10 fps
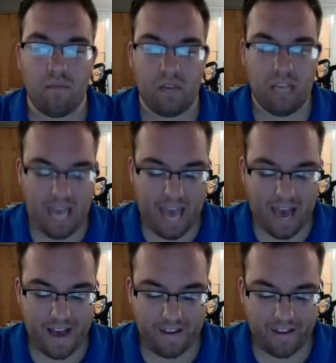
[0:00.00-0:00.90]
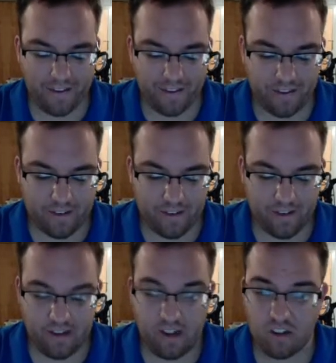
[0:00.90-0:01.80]
Gas,
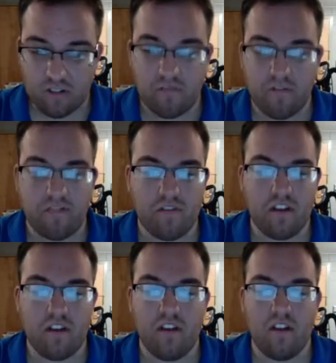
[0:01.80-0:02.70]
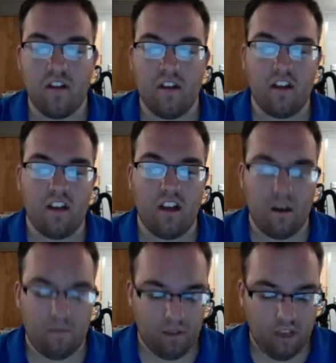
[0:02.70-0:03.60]
also 50.
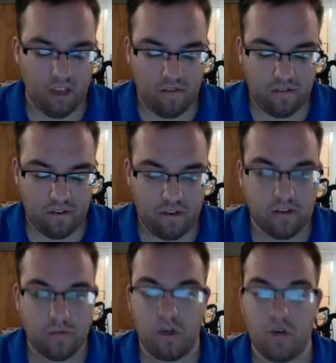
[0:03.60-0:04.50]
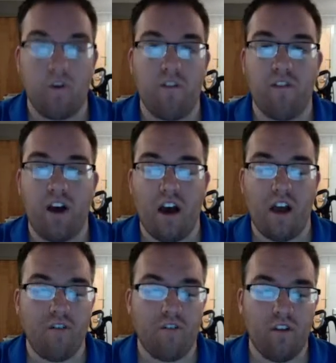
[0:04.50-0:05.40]
Gifts, let's put it
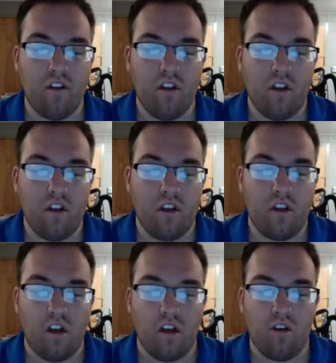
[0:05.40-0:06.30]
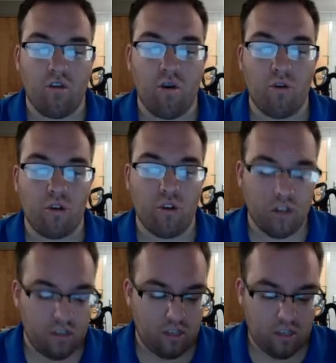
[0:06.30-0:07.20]
25.
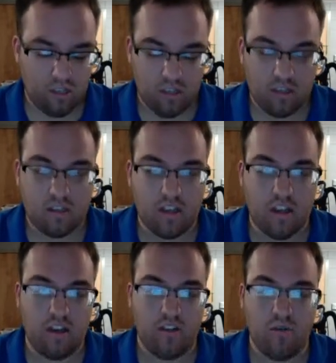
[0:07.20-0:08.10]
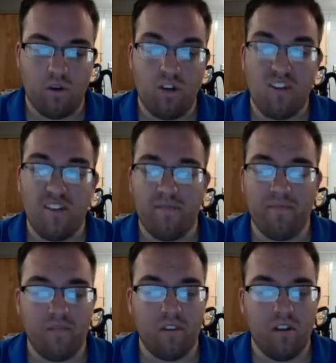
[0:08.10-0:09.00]
Groceries, let's say 200.
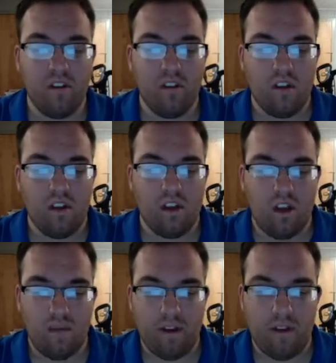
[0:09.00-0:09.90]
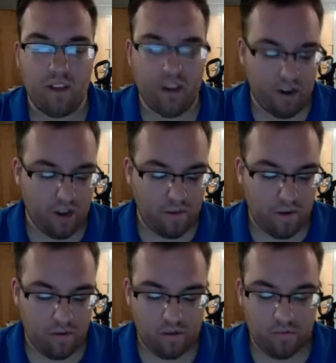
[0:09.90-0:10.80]
I only get a haircut about
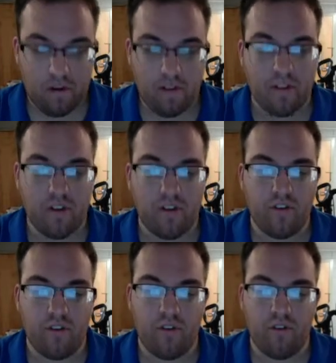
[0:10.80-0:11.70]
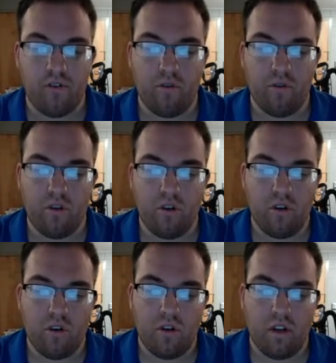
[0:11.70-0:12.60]
once a month, so
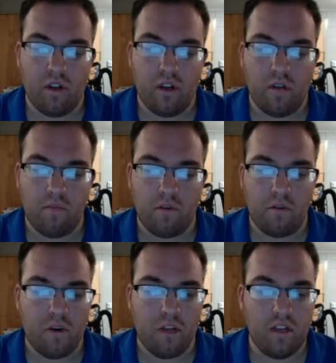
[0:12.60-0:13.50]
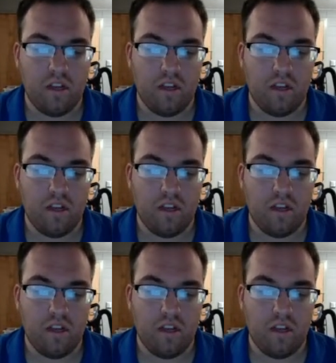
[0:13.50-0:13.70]
I'll put 20.